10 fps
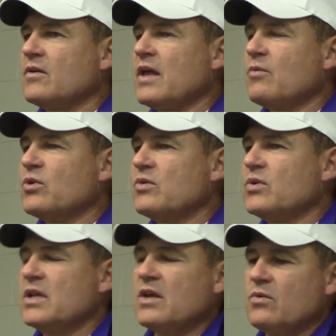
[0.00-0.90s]
Yeah,
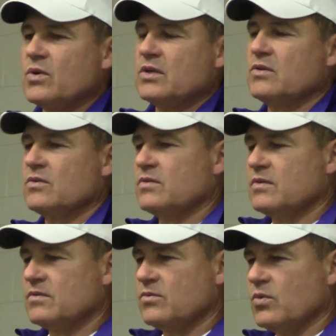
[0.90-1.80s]

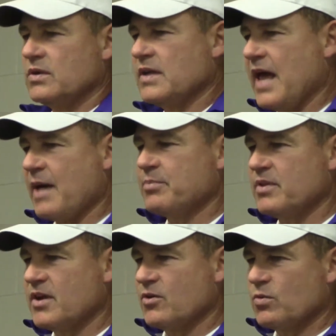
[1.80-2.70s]
what
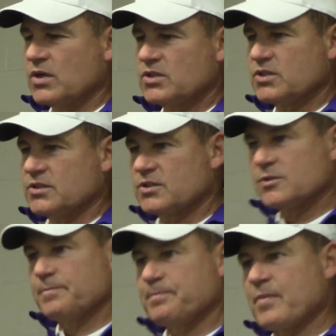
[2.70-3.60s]
happened there was
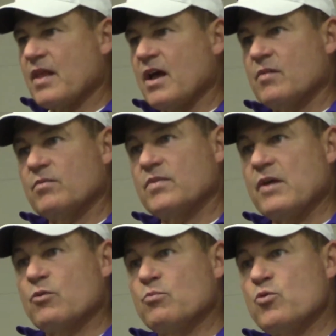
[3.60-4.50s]

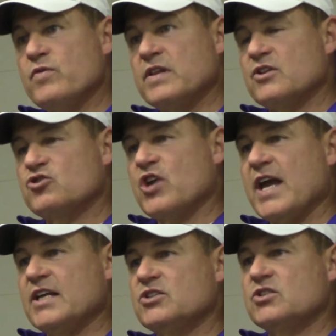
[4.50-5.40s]
they were moving the
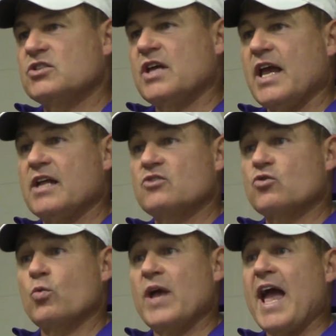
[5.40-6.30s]
chains, and
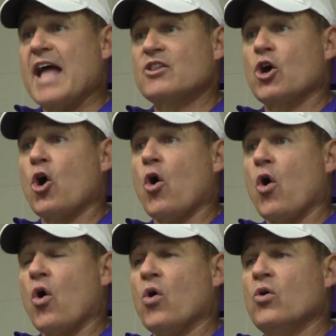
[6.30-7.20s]
so we had the
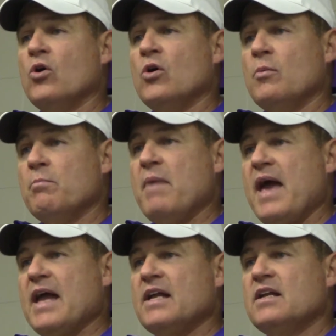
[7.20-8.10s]
call
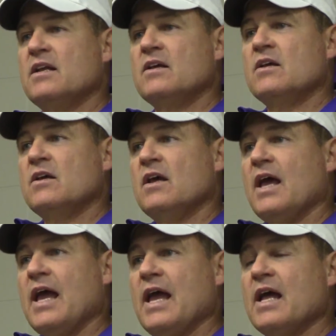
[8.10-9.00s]
made,
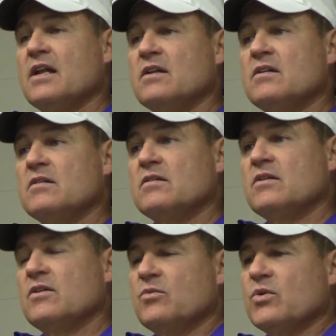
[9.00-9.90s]
and
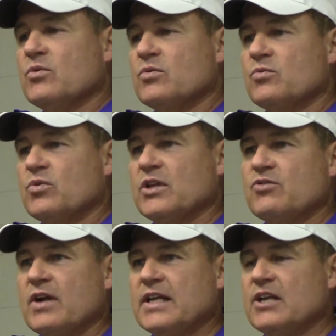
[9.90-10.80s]
we were really
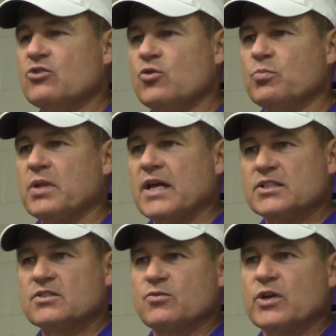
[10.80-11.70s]
trying to get two
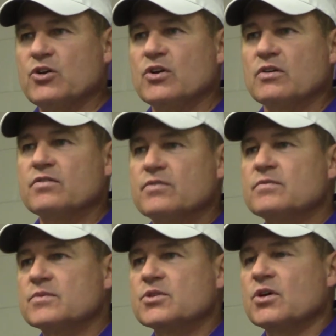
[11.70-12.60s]
plays if we could have,
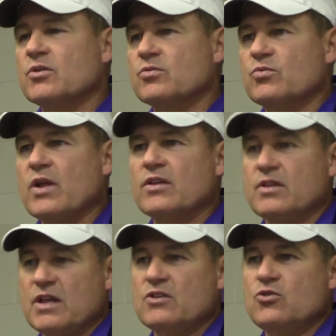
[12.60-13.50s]
so rather
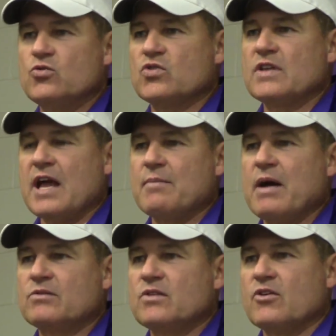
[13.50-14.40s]
than use the
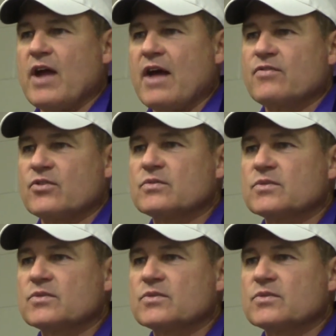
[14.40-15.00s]
timeout thereafter.